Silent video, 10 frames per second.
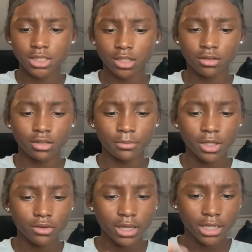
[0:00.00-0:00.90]
So, let
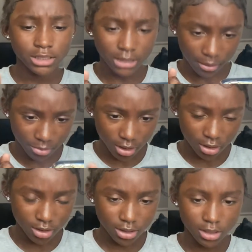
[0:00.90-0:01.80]
me go ahead and stop
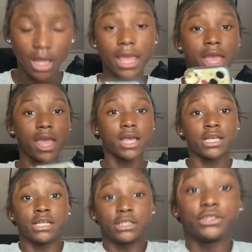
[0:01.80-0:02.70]
this.
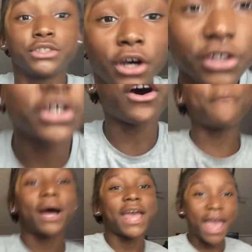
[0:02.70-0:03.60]
Those are
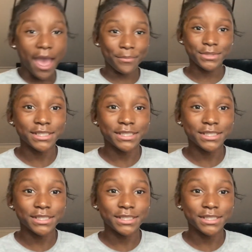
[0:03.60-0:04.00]
all my apps.